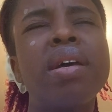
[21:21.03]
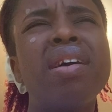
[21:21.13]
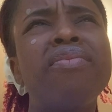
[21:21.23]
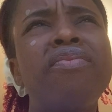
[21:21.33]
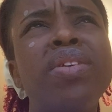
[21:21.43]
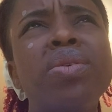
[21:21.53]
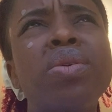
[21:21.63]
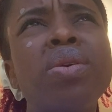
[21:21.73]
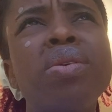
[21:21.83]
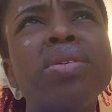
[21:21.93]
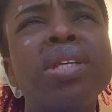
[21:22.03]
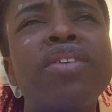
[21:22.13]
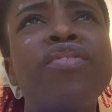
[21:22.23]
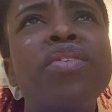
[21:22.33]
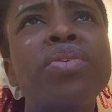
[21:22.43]
video calls
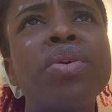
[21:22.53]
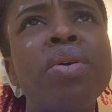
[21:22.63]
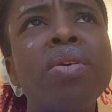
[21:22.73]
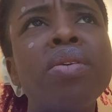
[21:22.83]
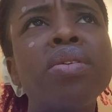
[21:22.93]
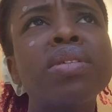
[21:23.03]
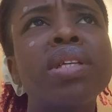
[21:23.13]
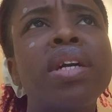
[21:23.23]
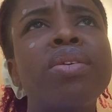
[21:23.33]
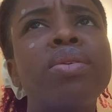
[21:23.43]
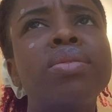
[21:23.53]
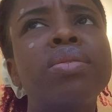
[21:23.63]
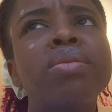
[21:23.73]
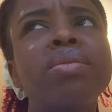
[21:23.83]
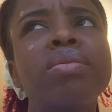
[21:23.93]
and phone calls, and
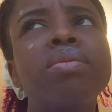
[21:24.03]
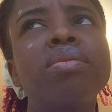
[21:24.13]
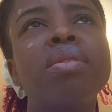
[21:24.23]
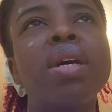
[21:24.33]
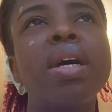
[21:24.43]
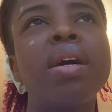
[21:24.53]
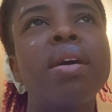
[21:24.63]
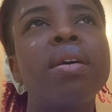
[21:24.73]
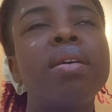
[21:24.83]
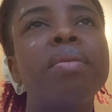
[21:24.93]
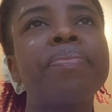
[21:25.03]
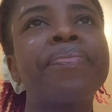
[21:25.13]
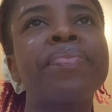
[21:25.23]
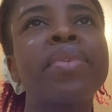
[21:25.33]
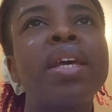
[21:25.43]
also
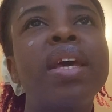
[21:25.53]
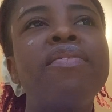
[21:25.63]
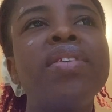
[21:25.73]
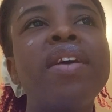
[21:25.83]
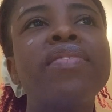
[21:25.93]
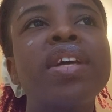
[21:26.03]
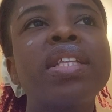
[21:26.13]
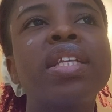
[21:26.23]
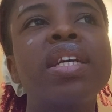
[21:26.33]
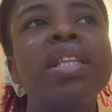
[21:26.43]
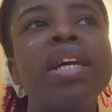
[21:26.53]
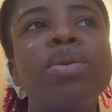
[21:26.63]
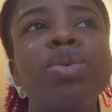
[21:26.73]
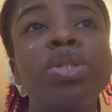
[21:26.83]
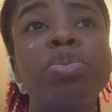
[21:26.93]
even after the
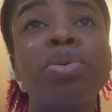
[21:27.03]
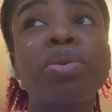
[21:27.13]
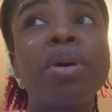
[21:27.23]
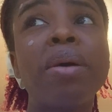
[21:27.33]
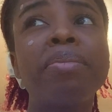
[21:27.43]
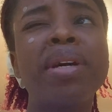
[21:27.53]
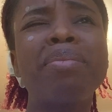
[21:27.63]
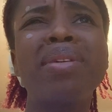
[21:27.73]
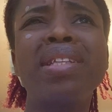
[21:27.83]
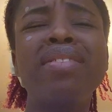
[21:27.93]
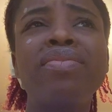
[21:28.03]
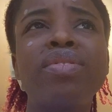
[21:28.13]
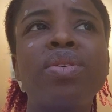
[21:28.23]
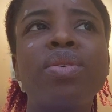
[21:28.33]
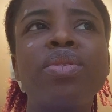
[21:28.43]
language program, I believe
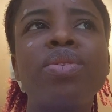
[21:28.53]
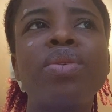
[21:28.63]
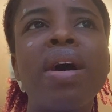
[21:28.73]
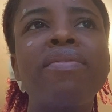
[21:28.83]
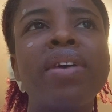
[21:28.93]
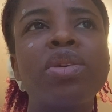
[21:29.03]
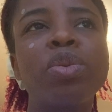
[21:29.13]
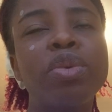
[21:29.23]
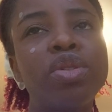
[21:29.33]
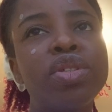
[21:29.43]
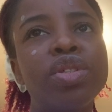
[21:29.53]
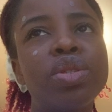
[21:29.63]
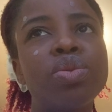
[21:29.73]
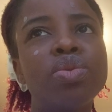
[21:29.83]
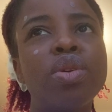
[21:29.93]
you have an opportunity
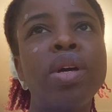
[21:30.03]
to